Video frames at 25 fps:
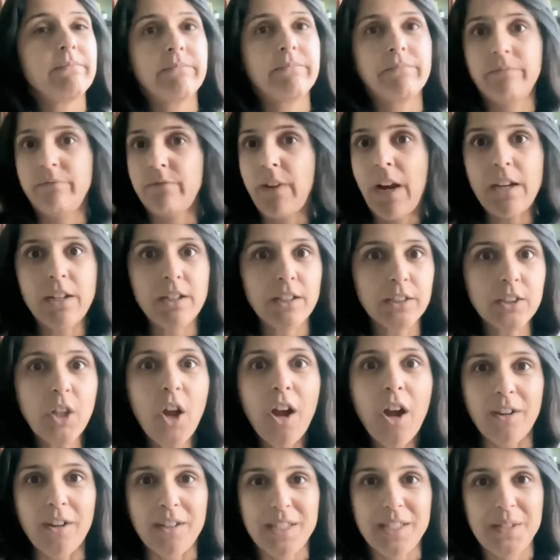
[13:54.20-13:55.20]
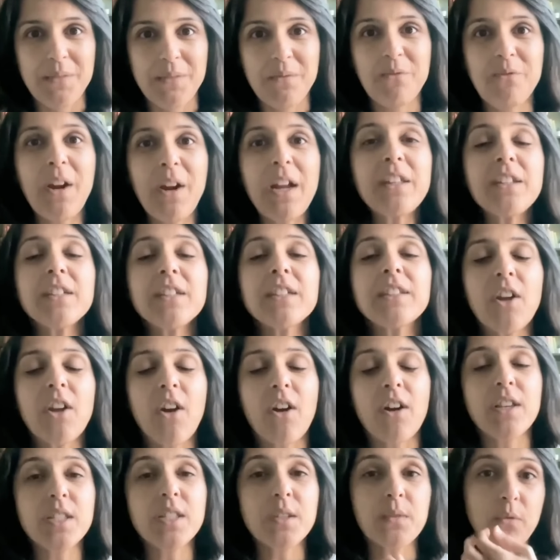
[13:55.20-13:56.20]
Final thoughts. Final
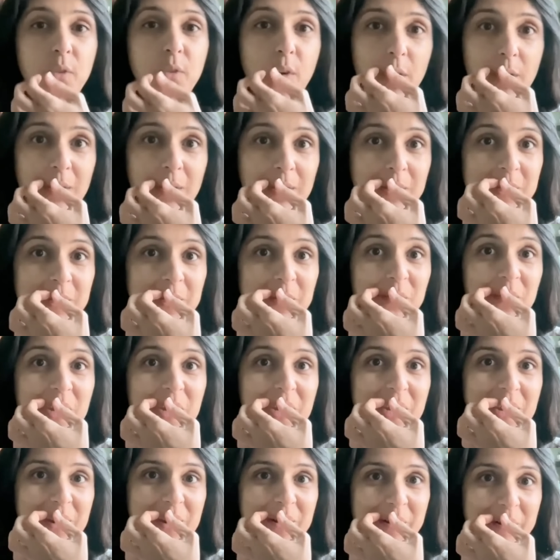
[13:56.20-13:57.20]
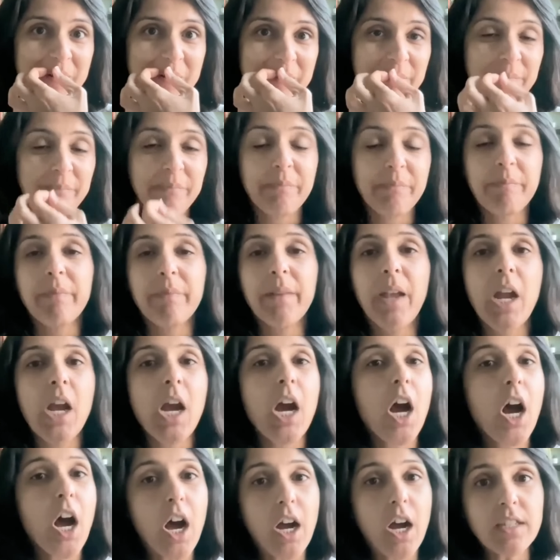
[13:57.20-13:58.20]
thoughts for this video.
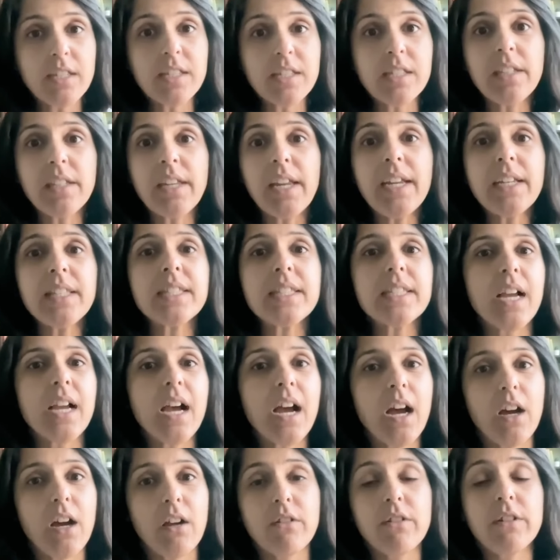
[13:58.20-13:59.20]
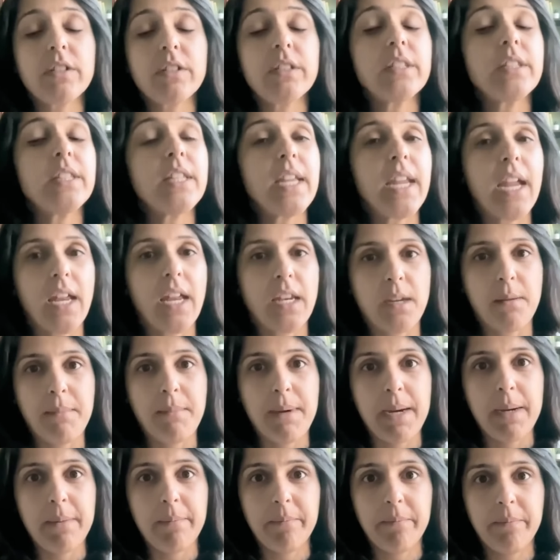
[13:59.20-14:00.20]
Oxalates aren't the
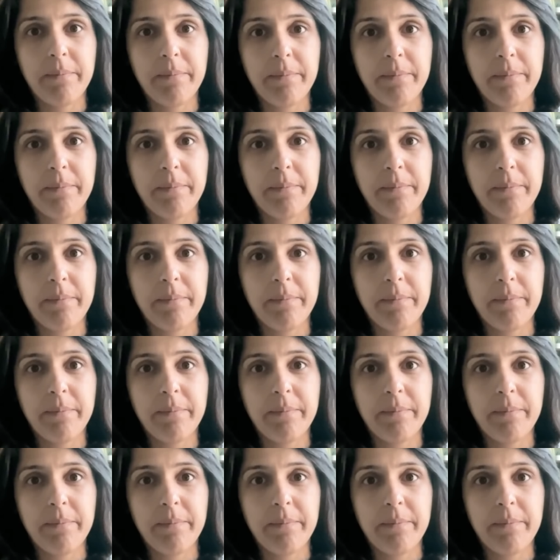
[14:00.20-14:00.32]
enemy.